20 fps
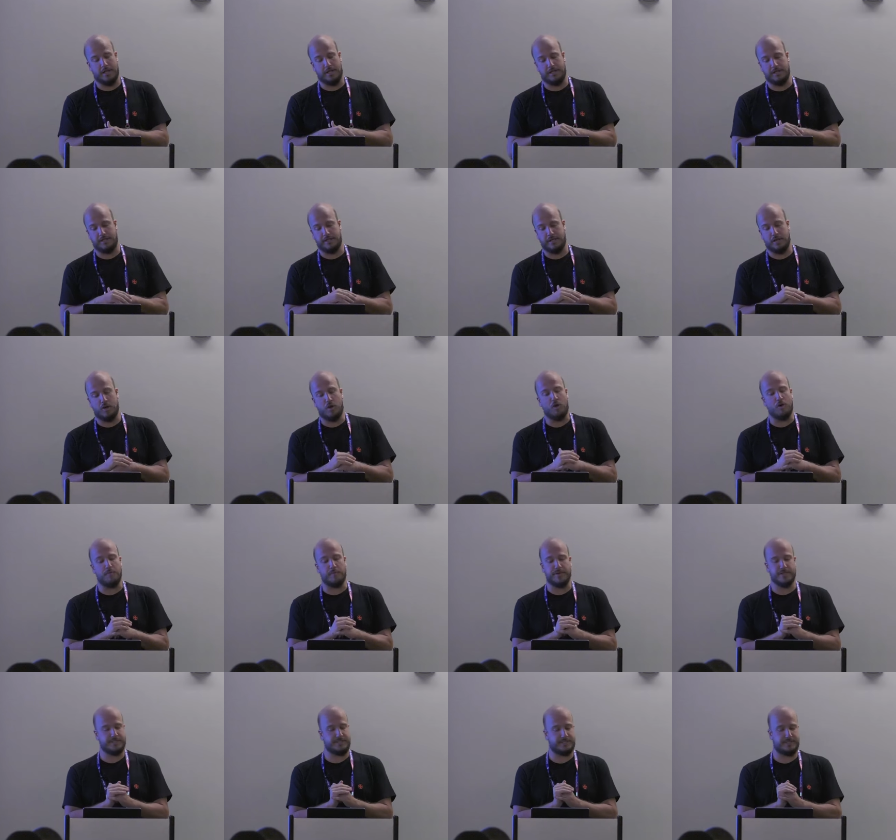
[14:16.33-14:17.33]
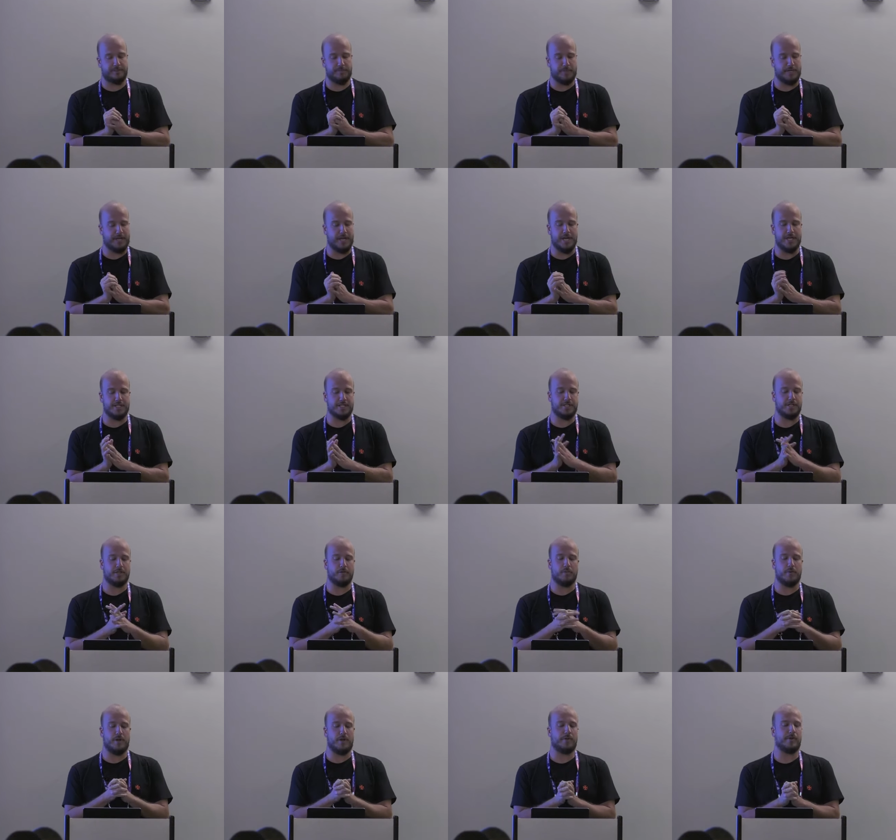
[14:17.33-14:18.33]
an e-commerce
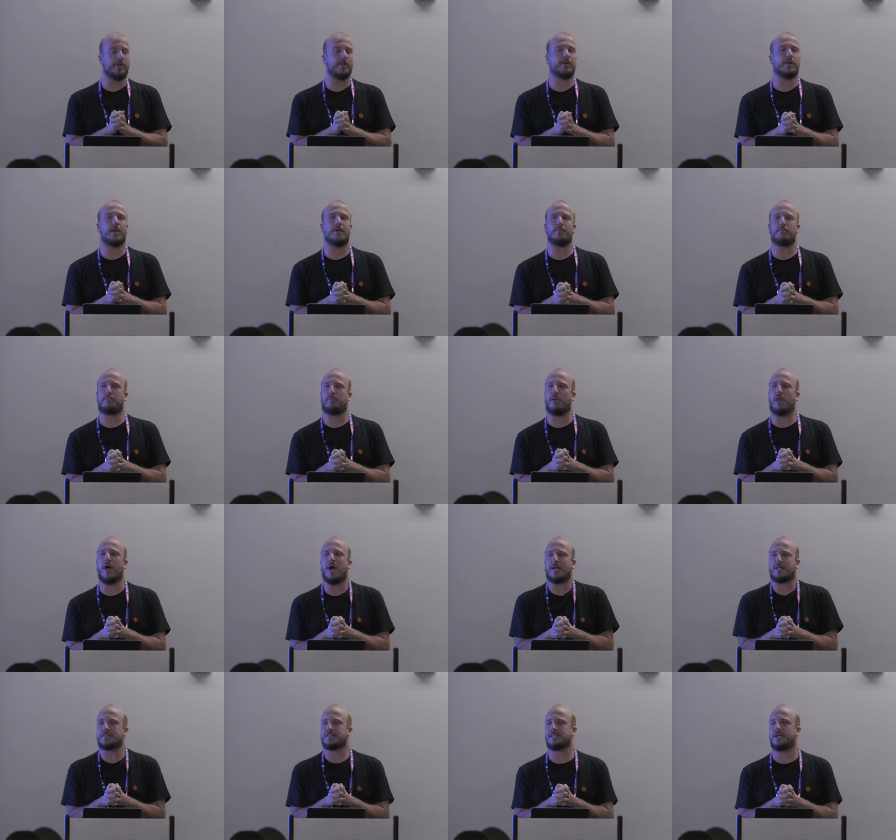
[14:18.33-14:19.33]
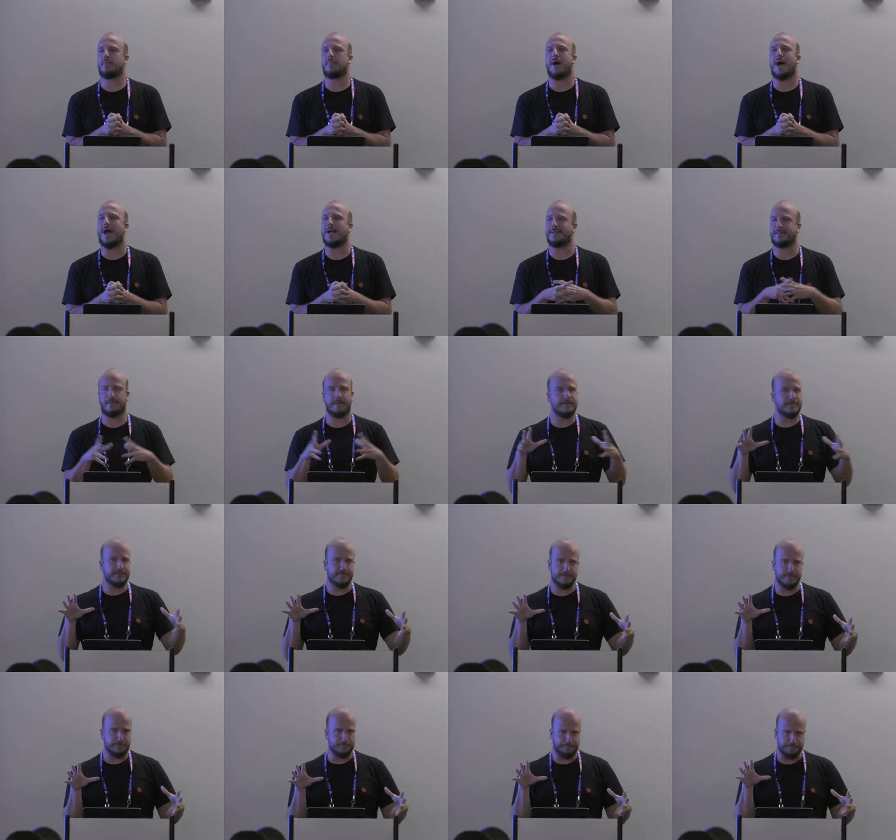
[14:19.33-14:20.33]
application where you can block some
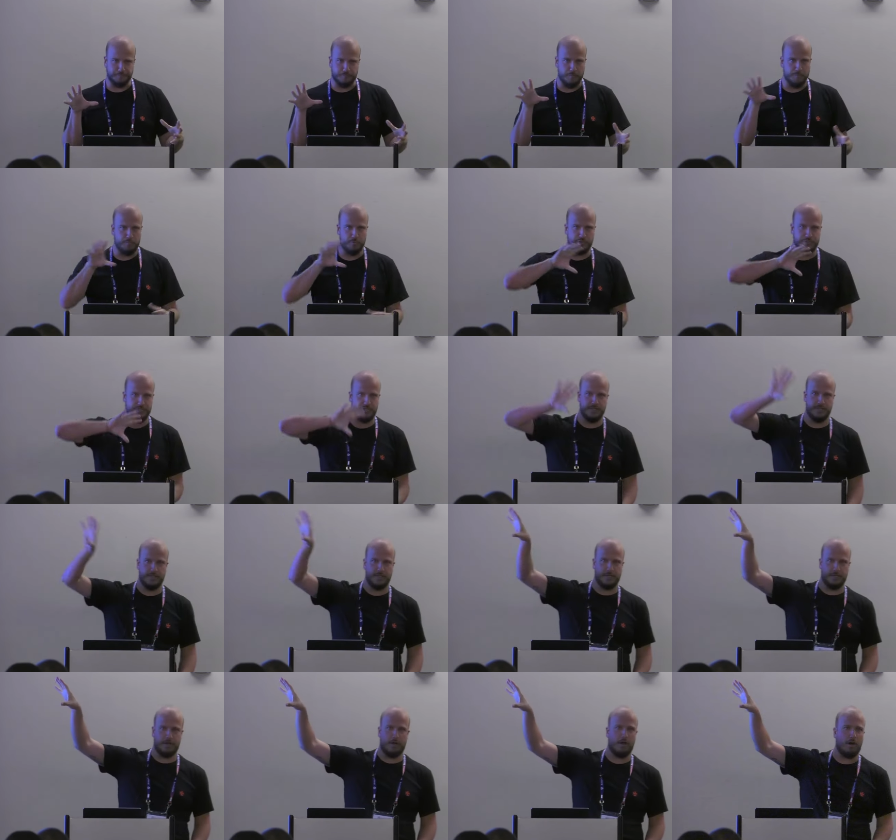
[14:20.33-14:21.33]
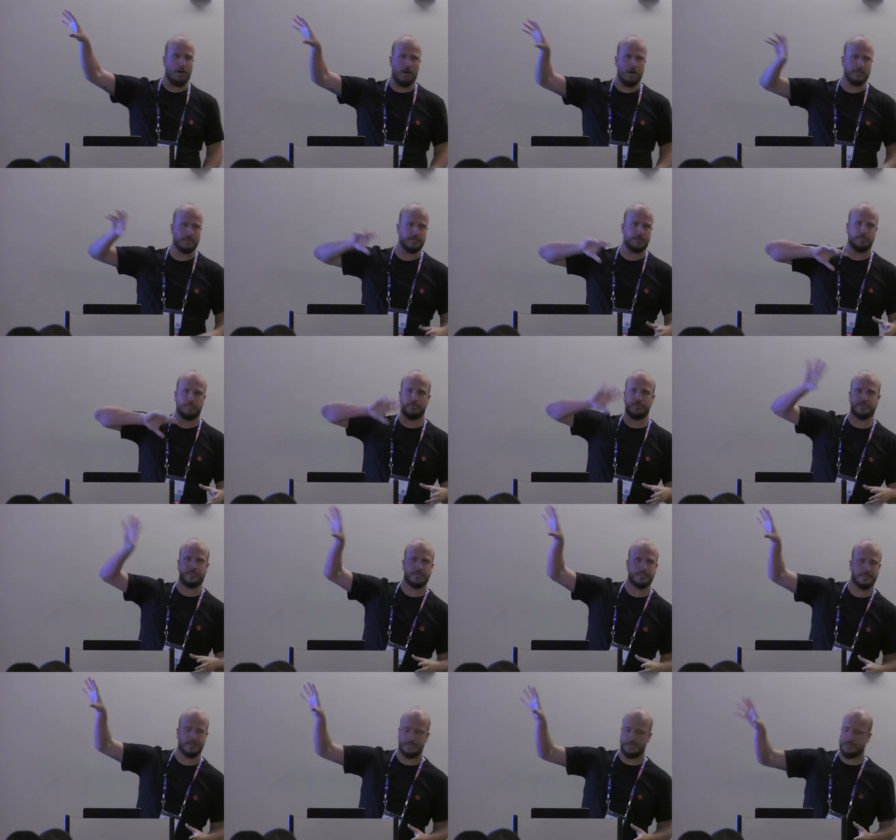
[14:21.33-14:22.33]
items, put in the cart or put
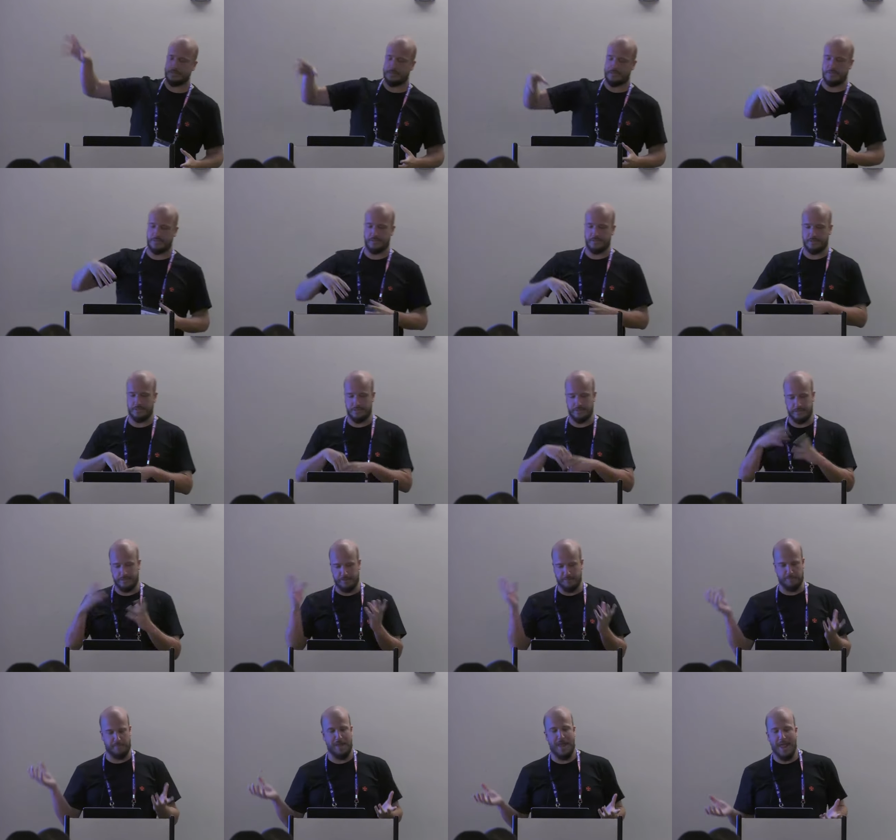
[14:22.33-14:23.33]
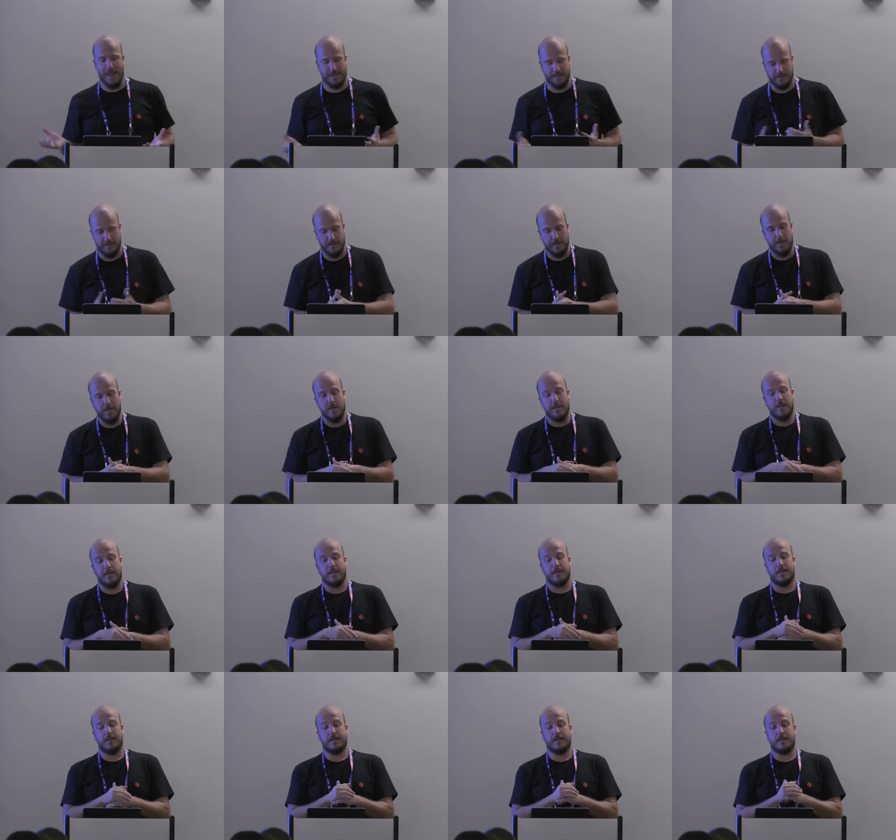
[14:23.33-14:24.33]
in the, the, the bag,
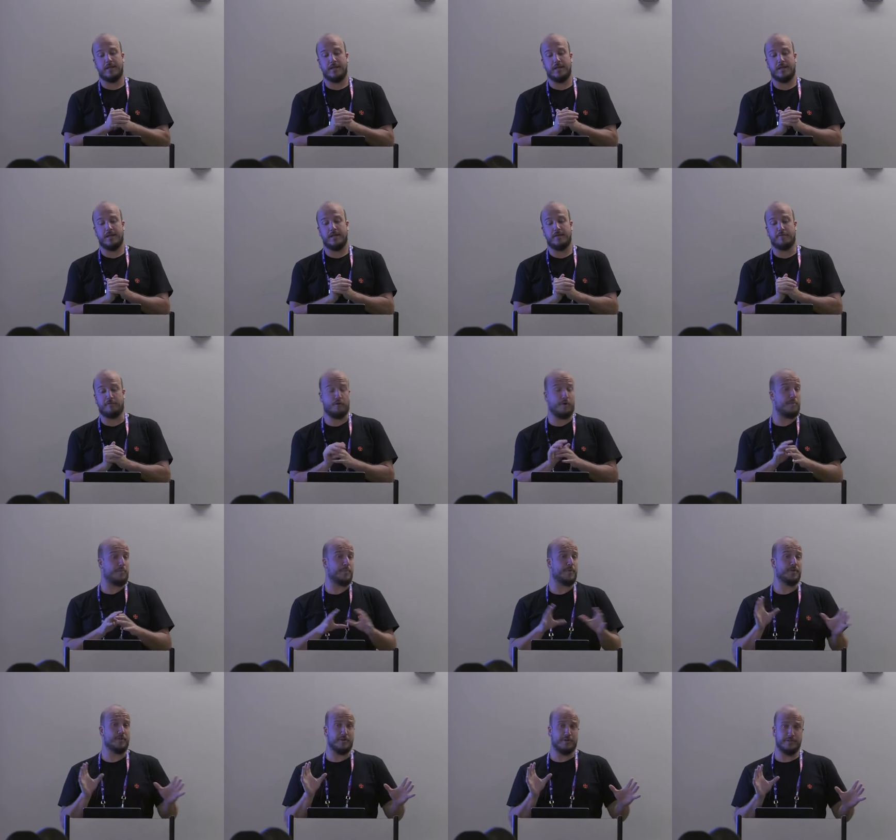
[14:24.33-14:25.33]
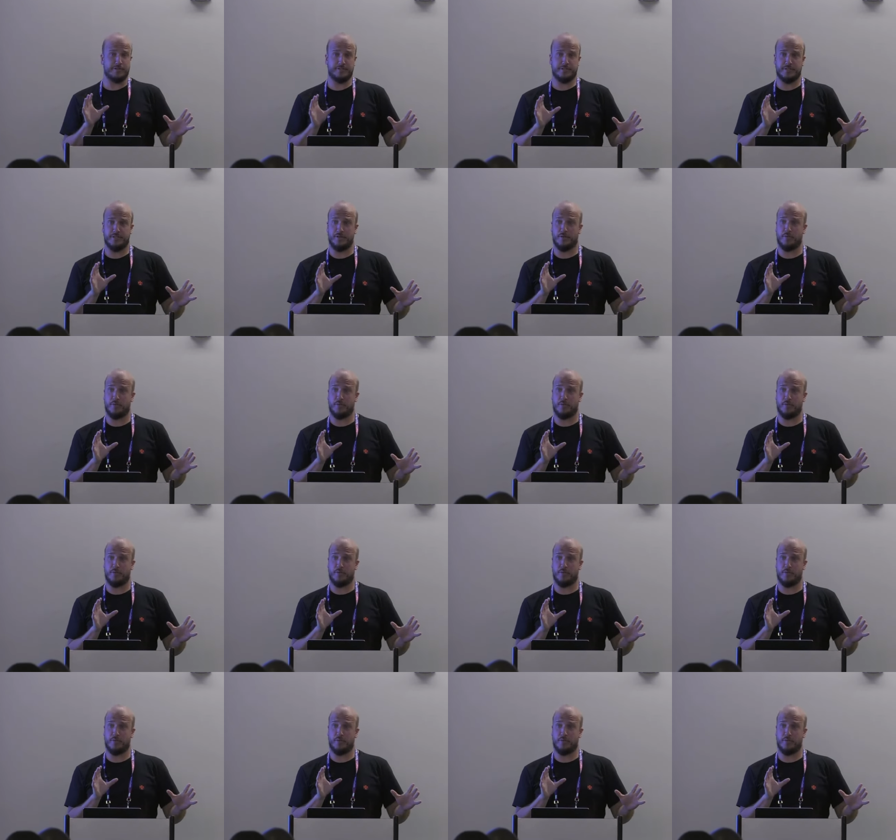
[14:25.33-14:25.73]
uh, for a period